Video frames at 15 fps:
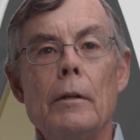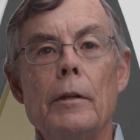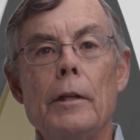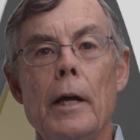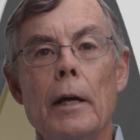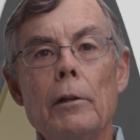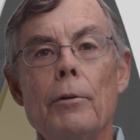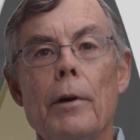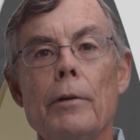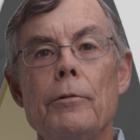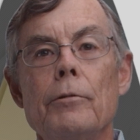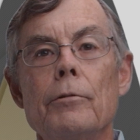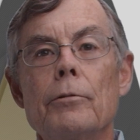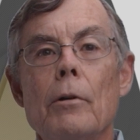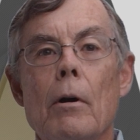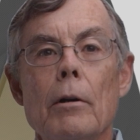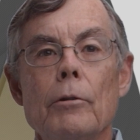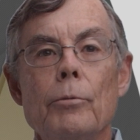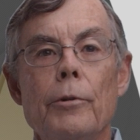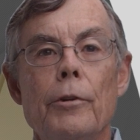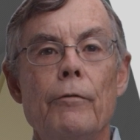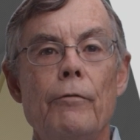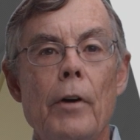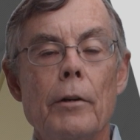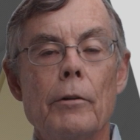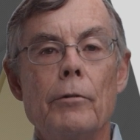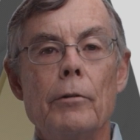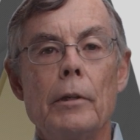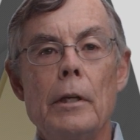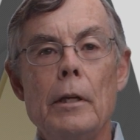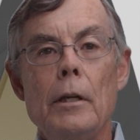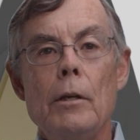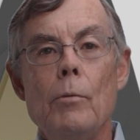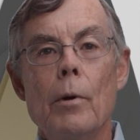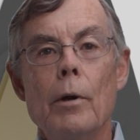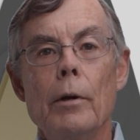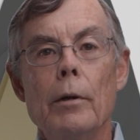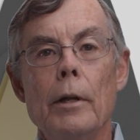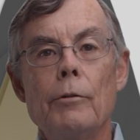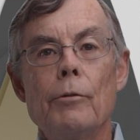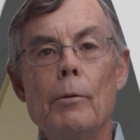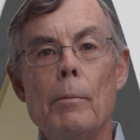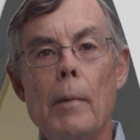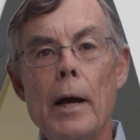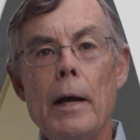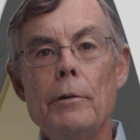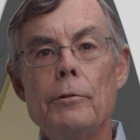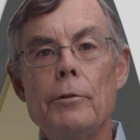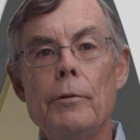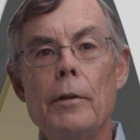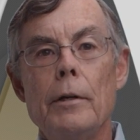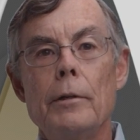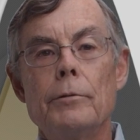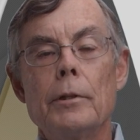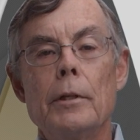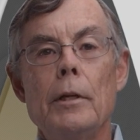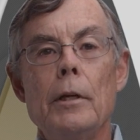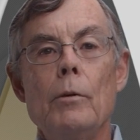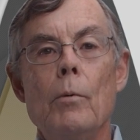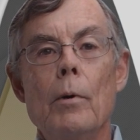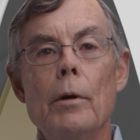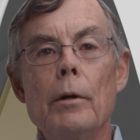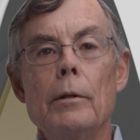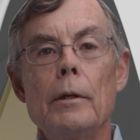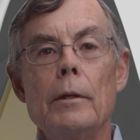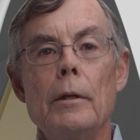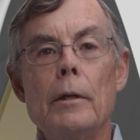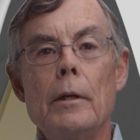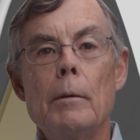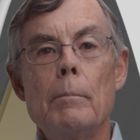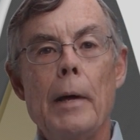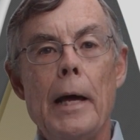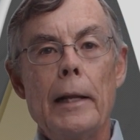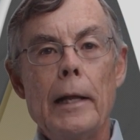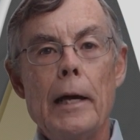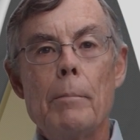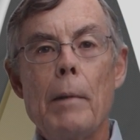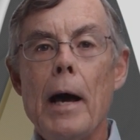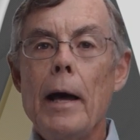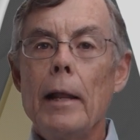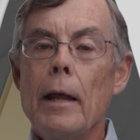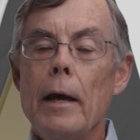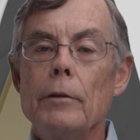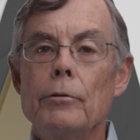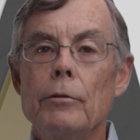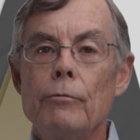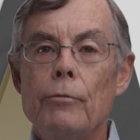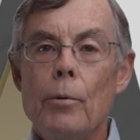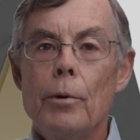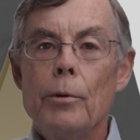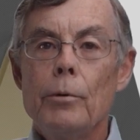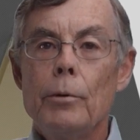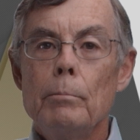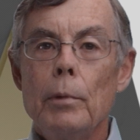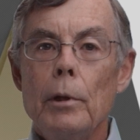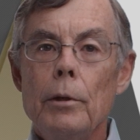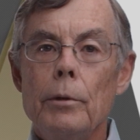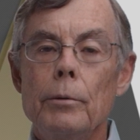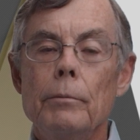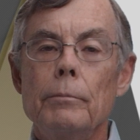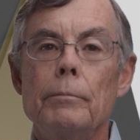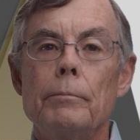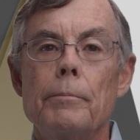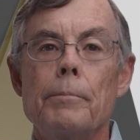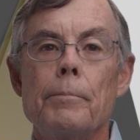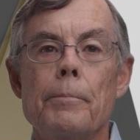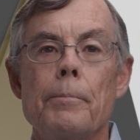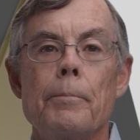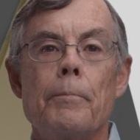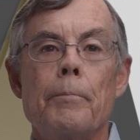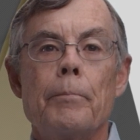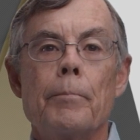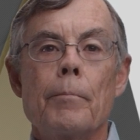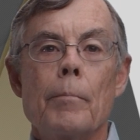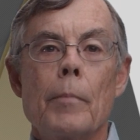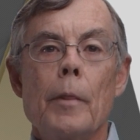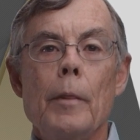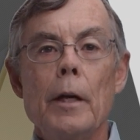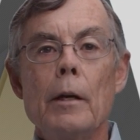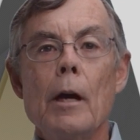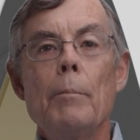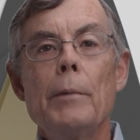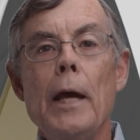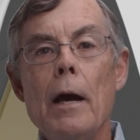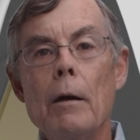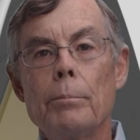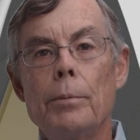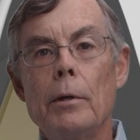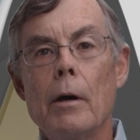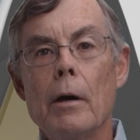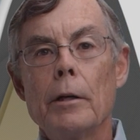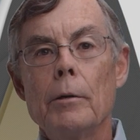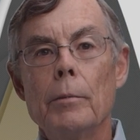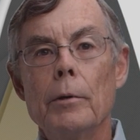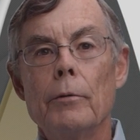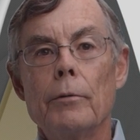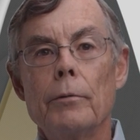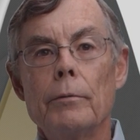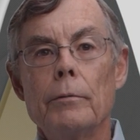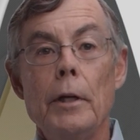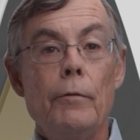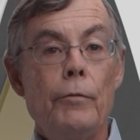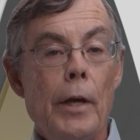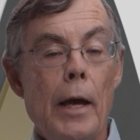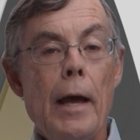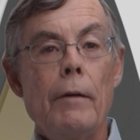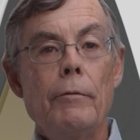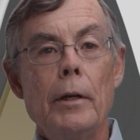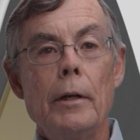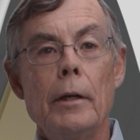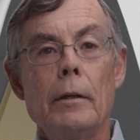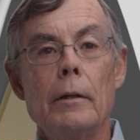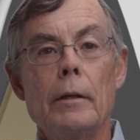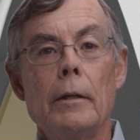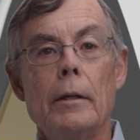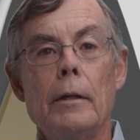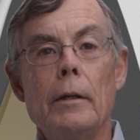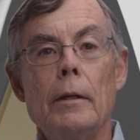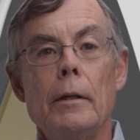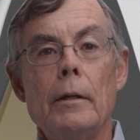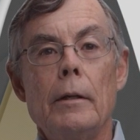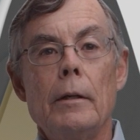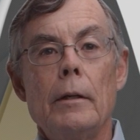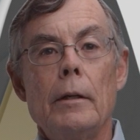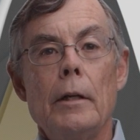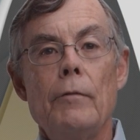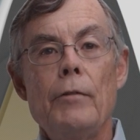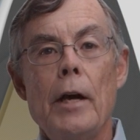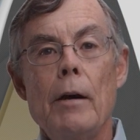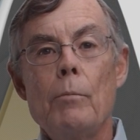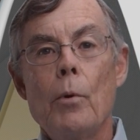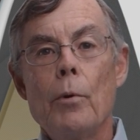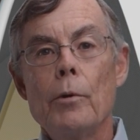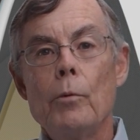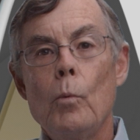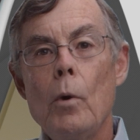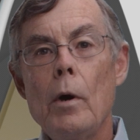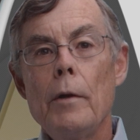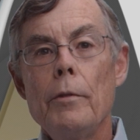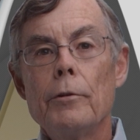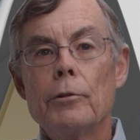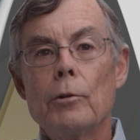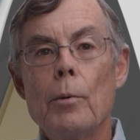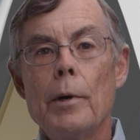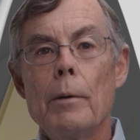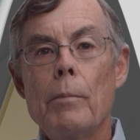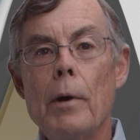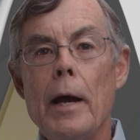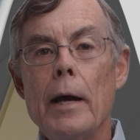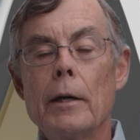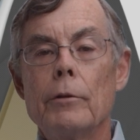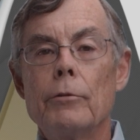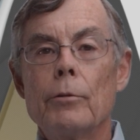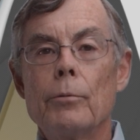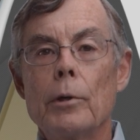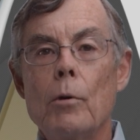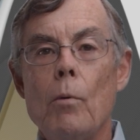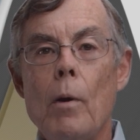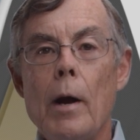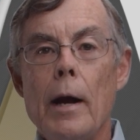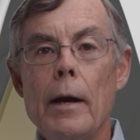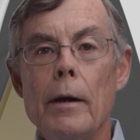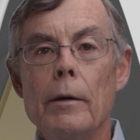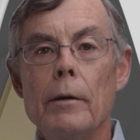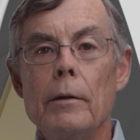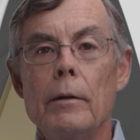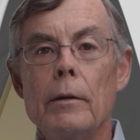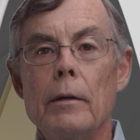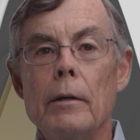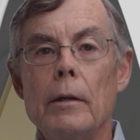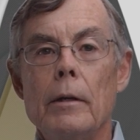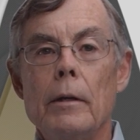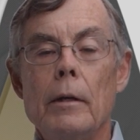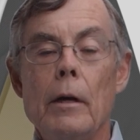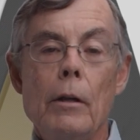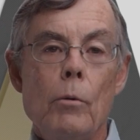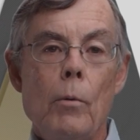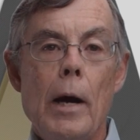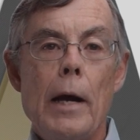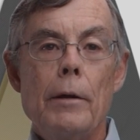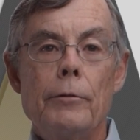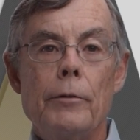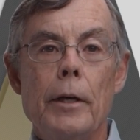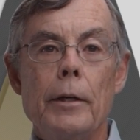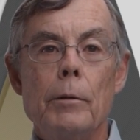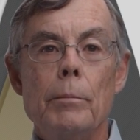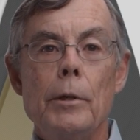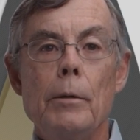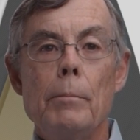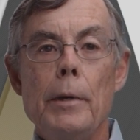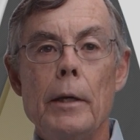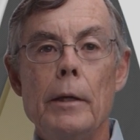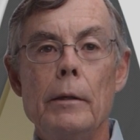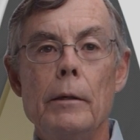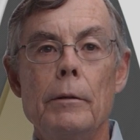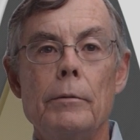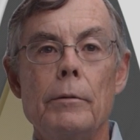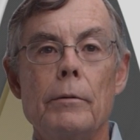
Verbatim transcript: The declaration starts with the function keyword, and to remind you that it's a keyword, MATLAB highlights it for you in blue. Then come the output arguments, if you have any. If you have more than one, the square brackets are required, otherwise they can be omitted.